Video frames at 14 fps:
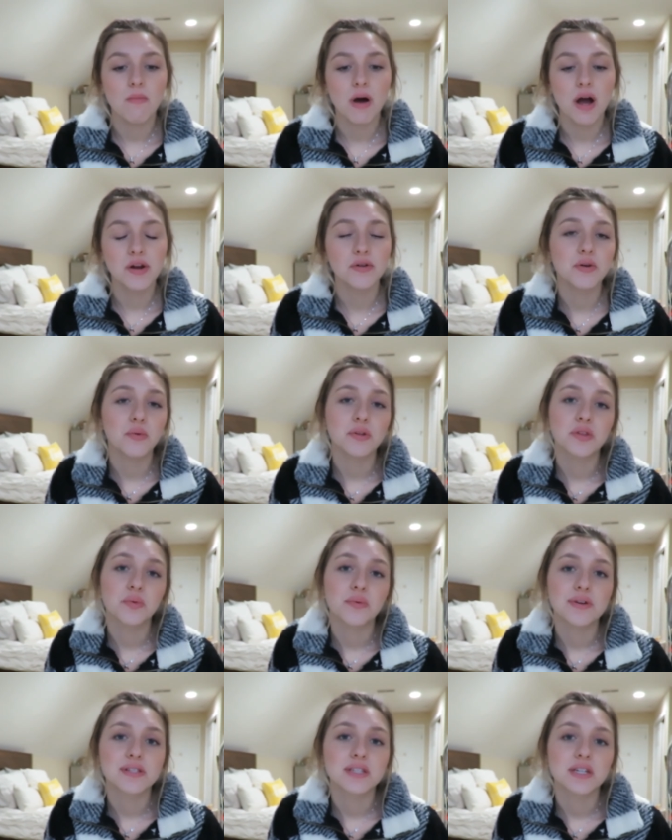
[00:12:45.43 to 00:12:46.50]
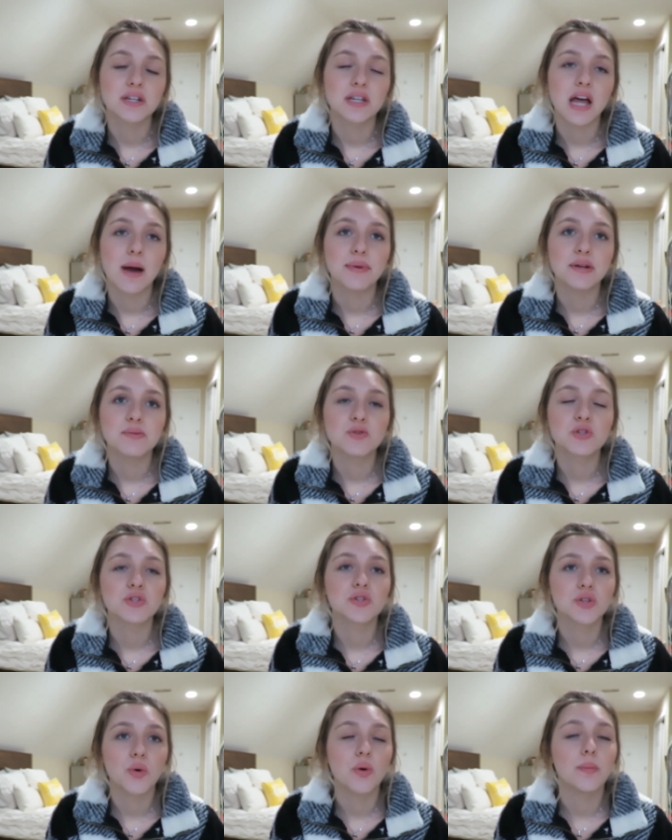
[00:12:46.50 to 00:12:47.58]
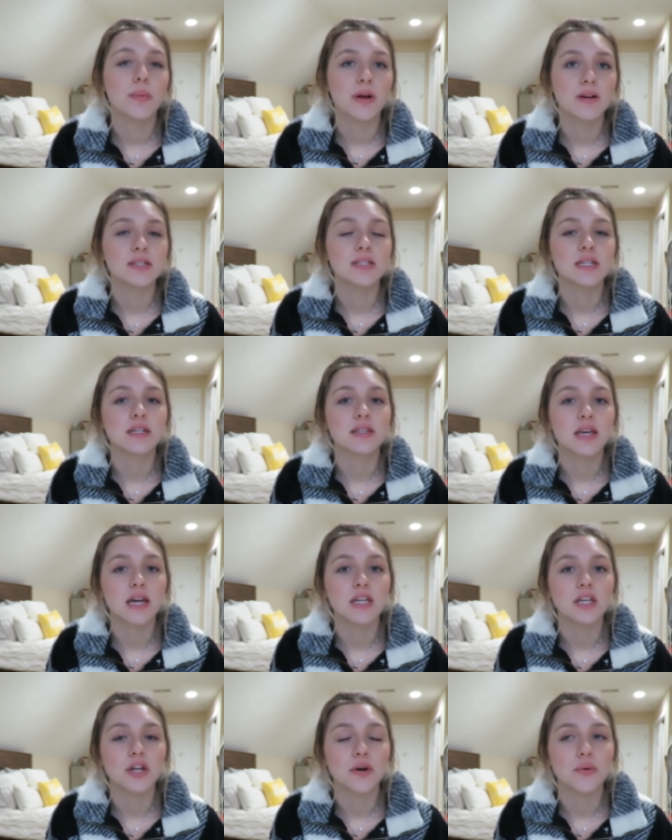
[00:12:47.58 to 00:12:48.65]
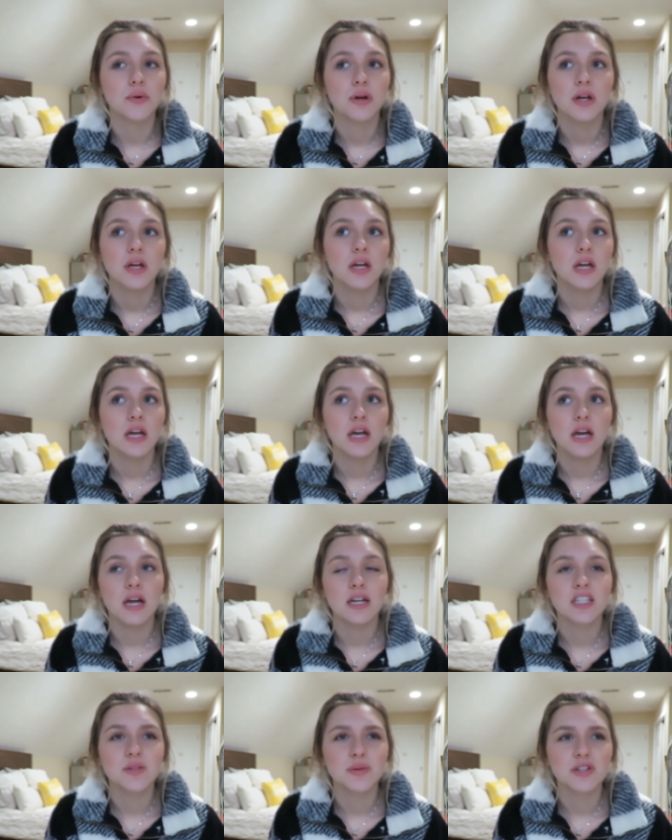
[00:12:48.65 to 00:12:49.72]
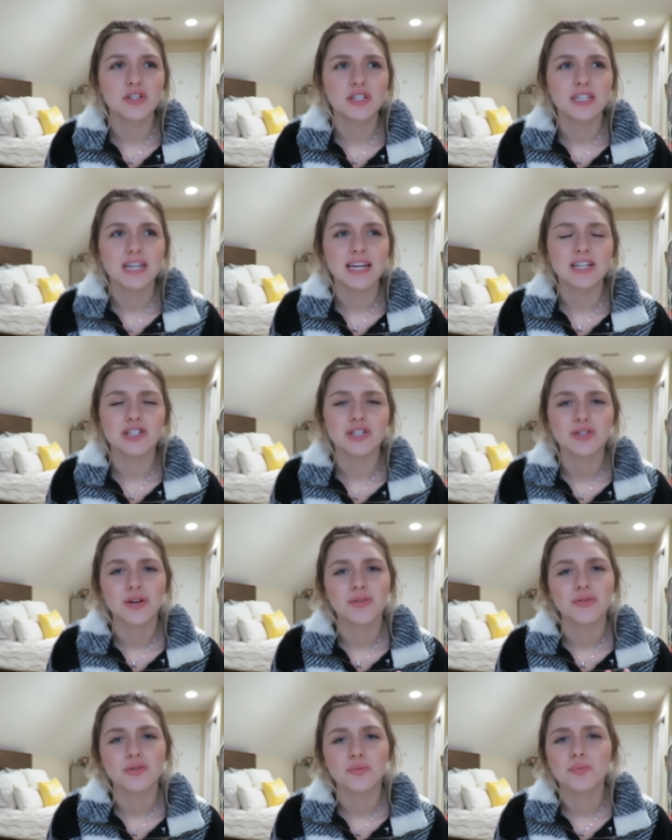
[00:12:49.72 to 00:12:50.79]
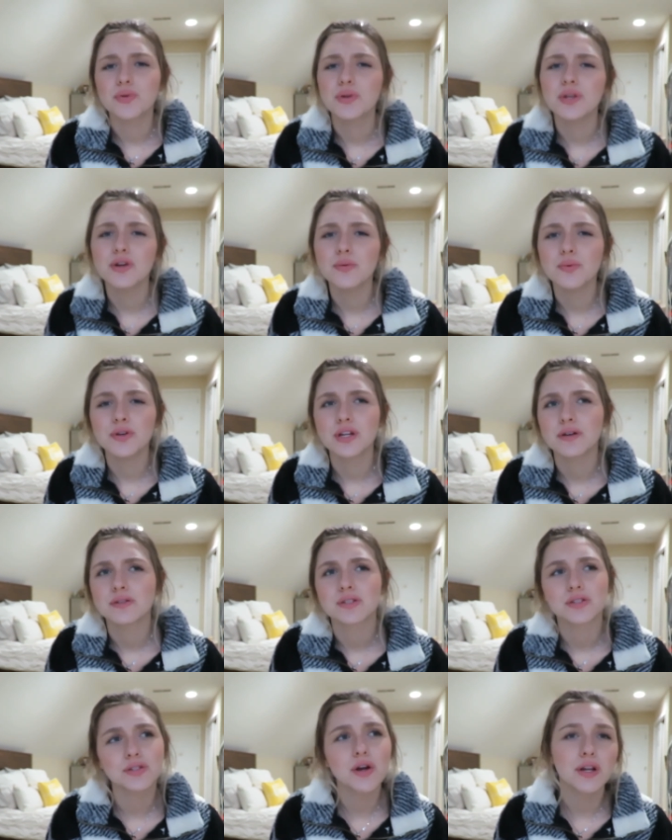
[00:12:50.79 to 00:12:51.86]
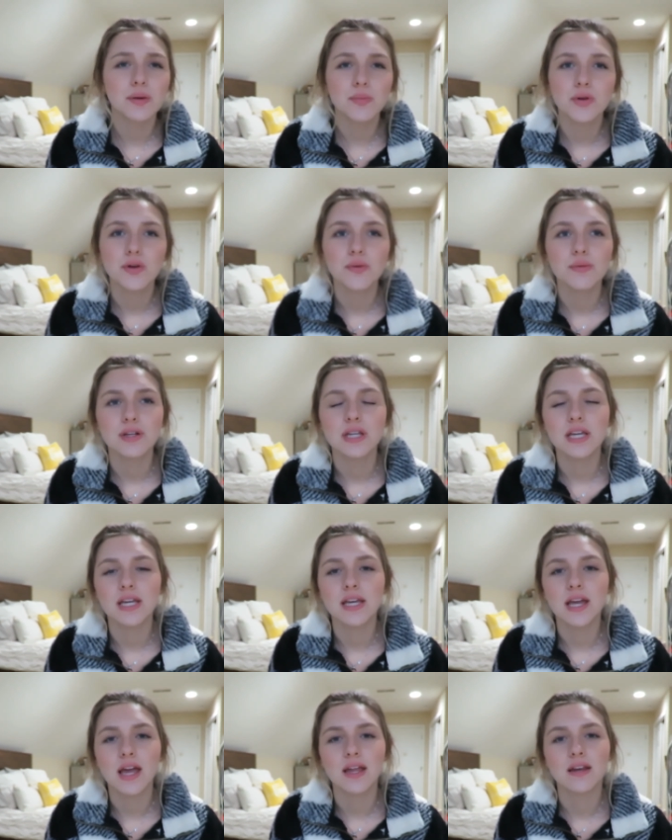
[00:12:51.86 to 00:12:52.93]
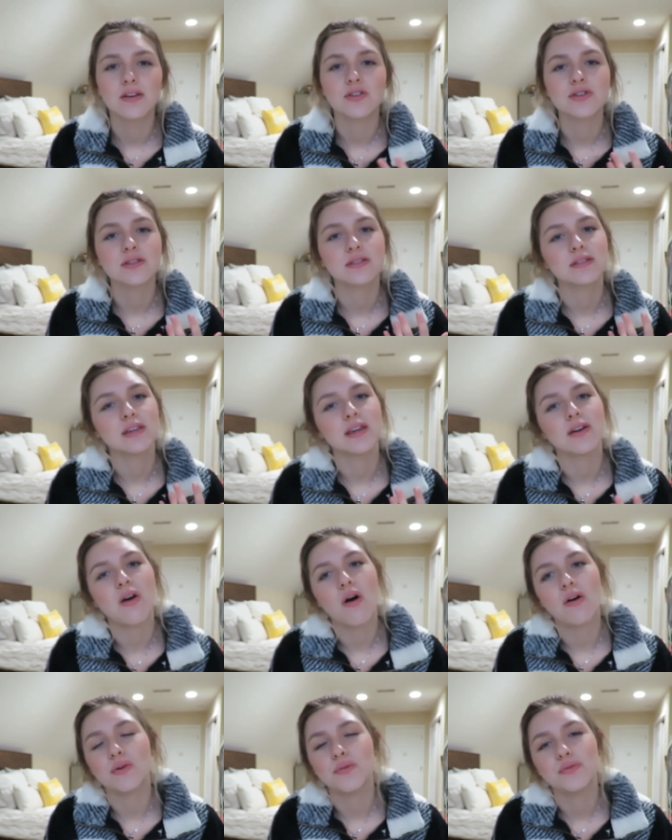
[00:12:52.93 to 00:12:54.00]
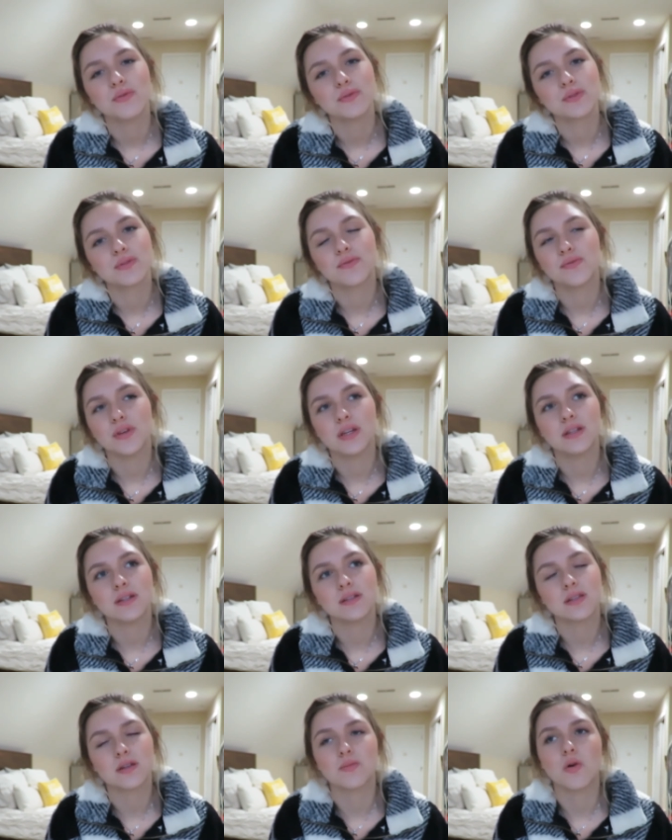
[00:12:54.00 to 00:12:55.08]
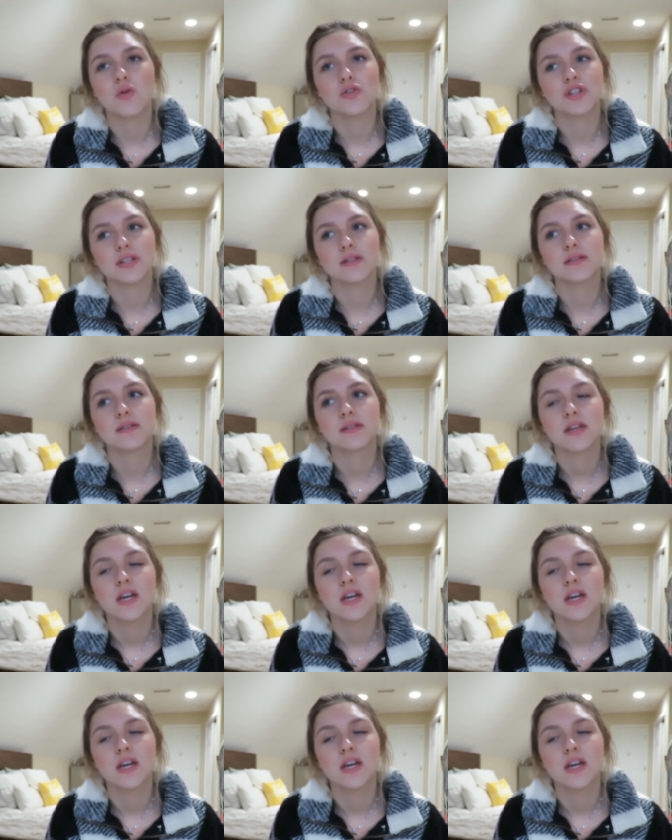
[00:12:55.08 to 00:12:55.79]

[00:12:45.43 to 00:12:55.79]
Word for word: I don't know what the worst thing could happen. It was just so embarrassing that, you know, especially I had just gone through puberty or starting puberty and just like all of those feelings and emotions